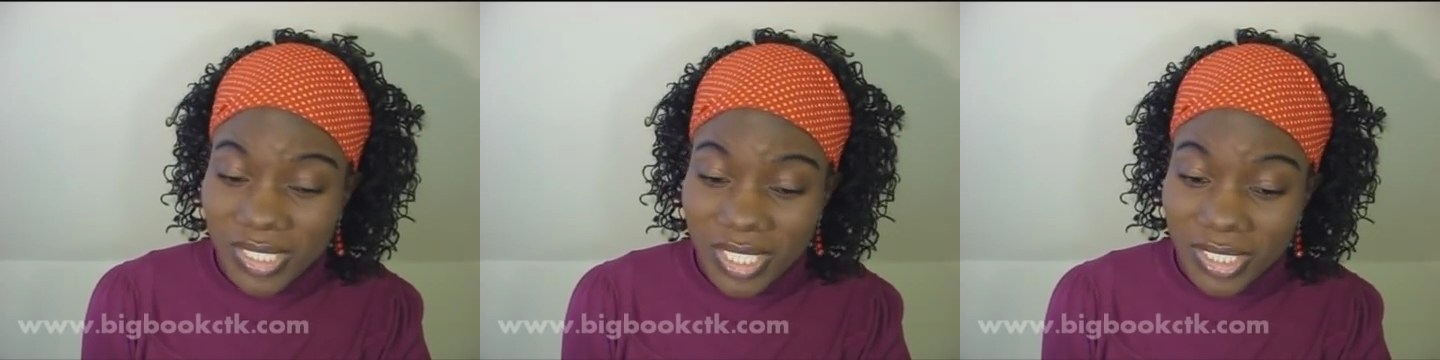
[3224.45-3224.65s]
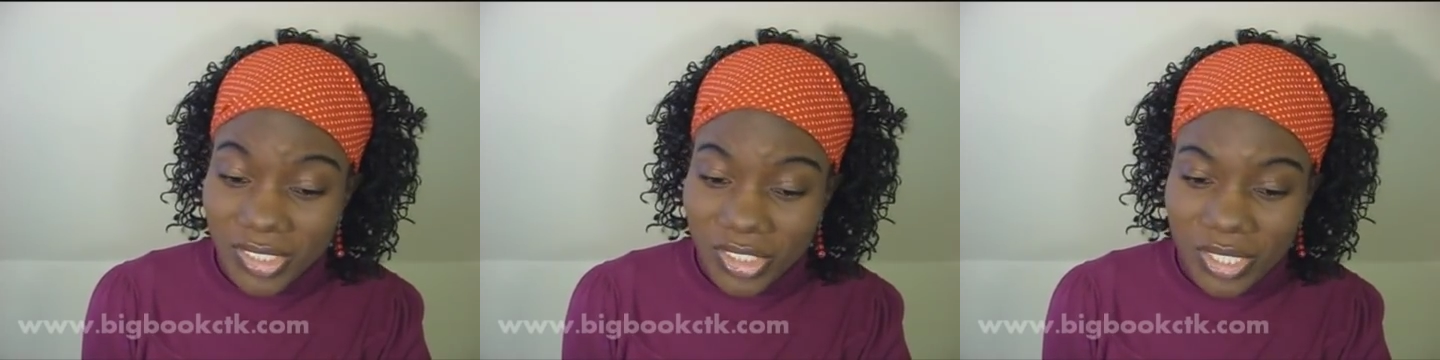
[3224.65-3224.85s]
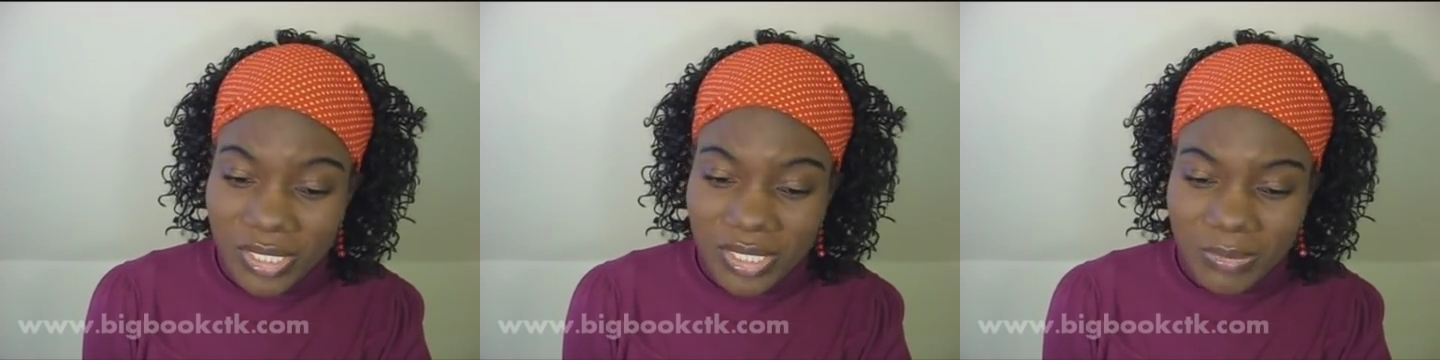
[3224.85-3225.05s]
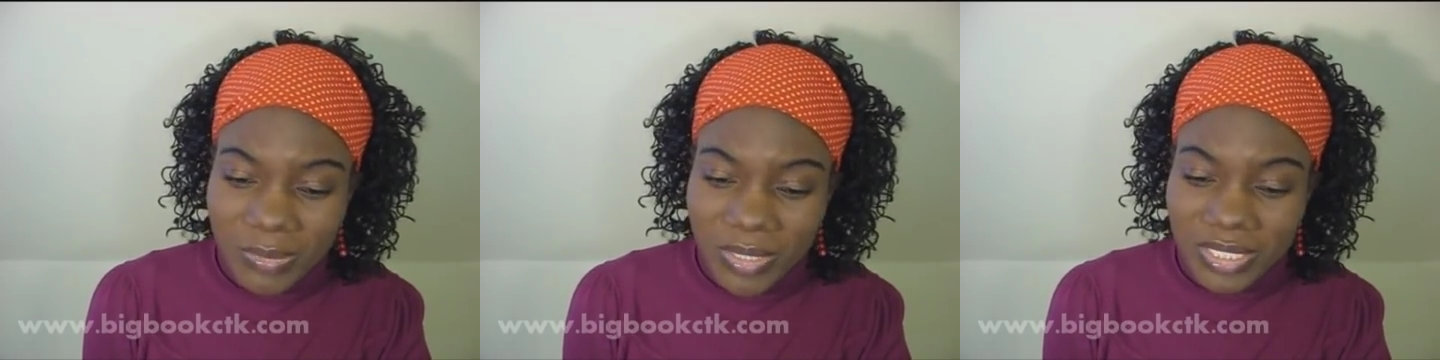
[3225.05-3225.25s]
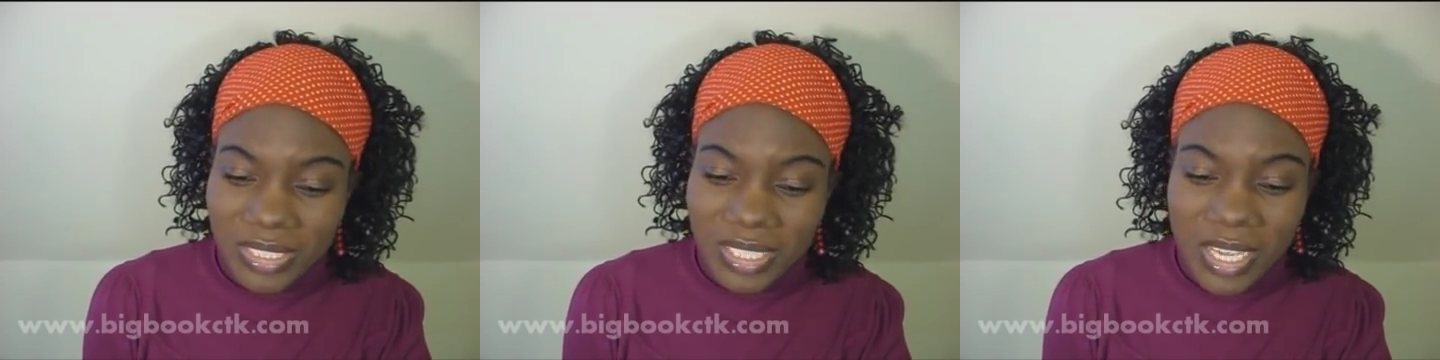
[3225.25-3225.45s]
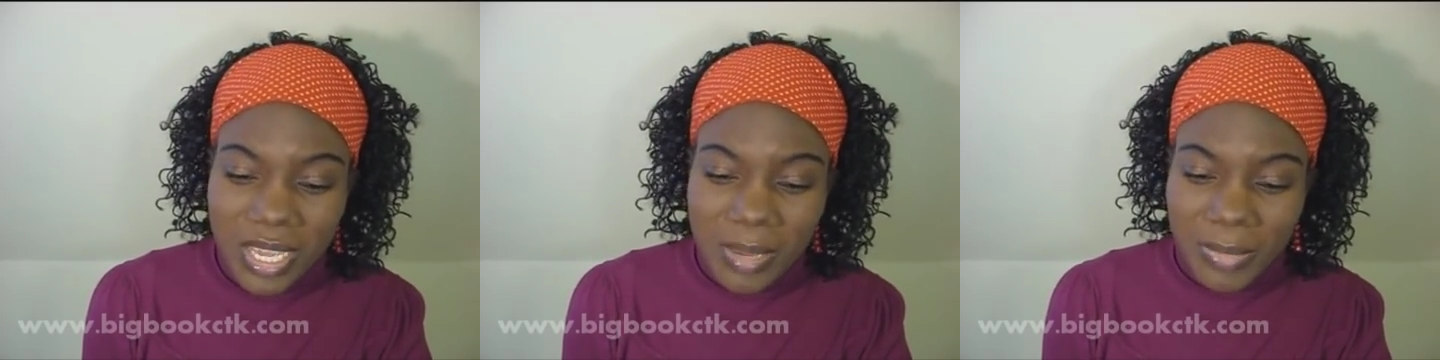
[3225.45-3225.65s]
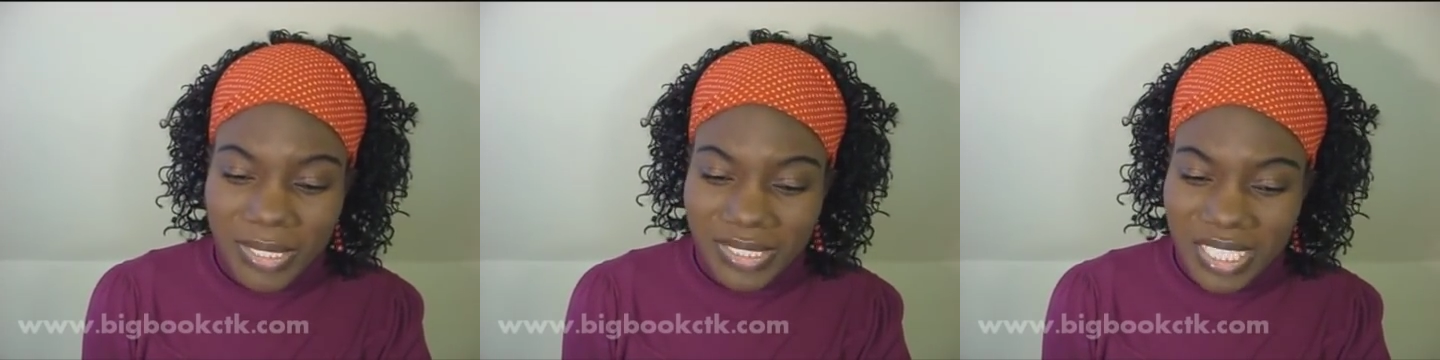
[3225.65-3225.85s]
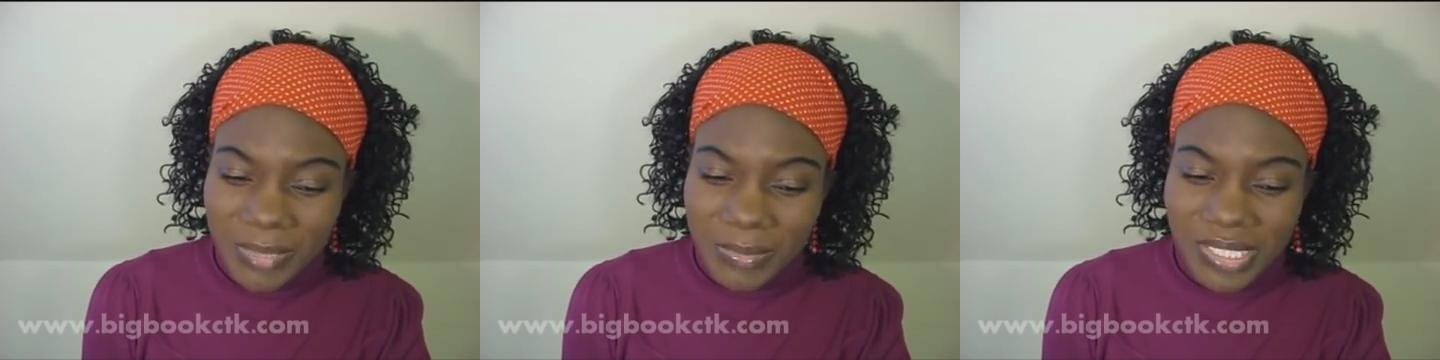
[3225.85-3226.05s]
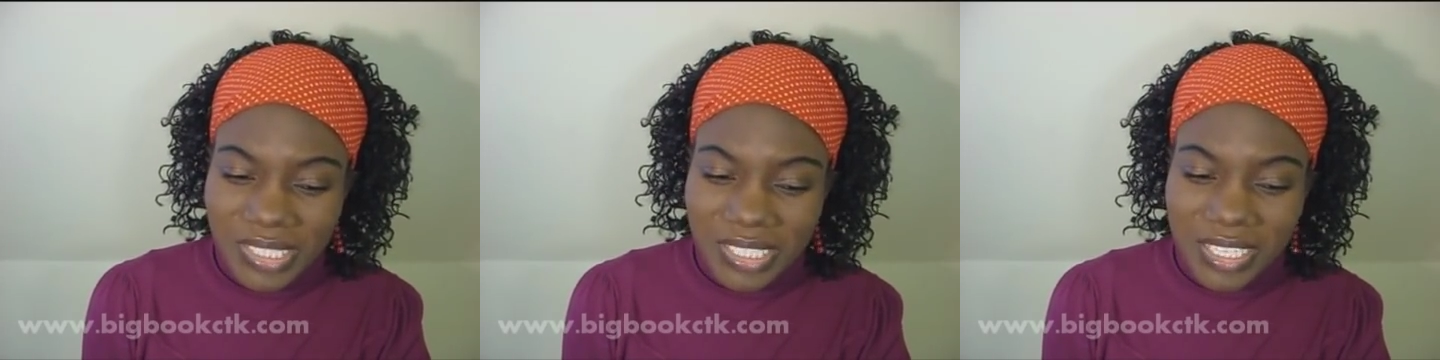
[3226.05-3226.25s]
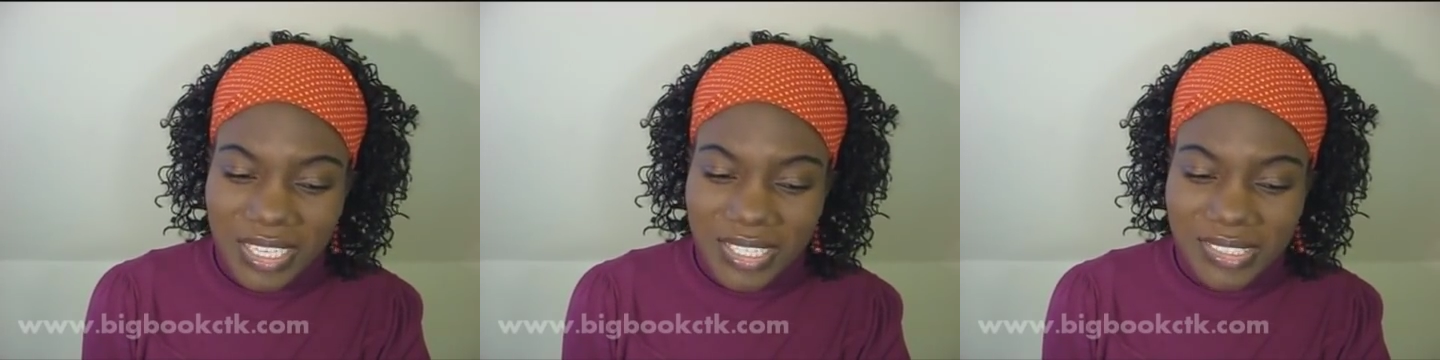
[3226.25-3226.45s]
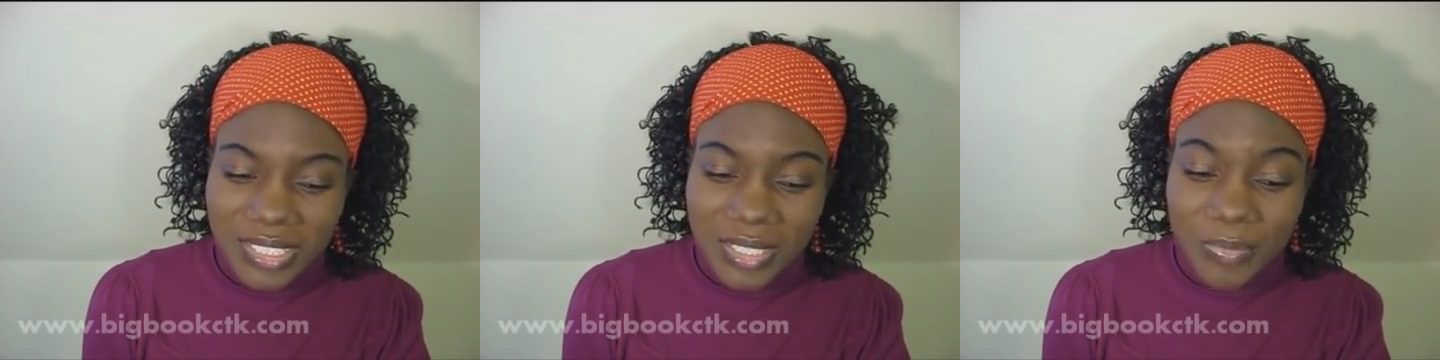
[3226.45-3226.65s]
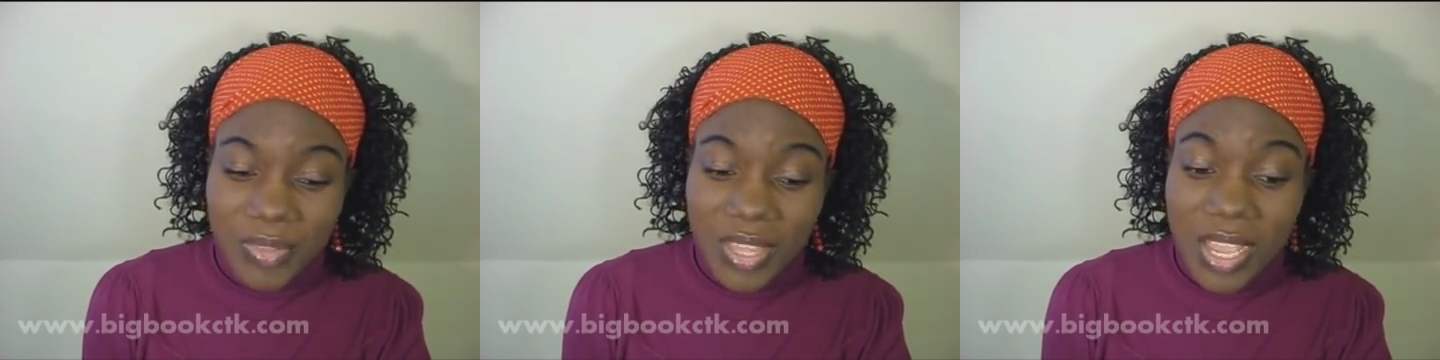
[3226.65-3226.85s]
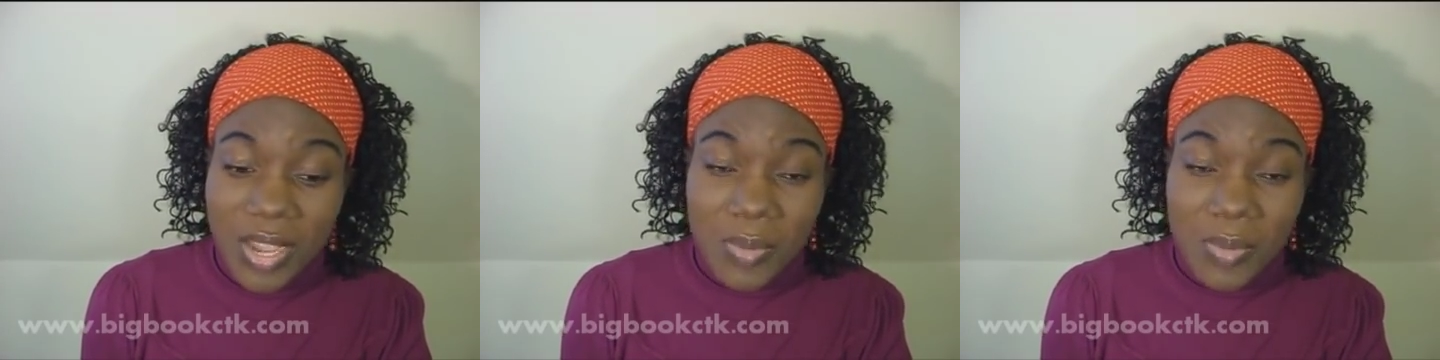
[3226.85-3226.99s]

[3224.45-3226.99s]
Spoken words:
the inducement, my dear Miss Eliza,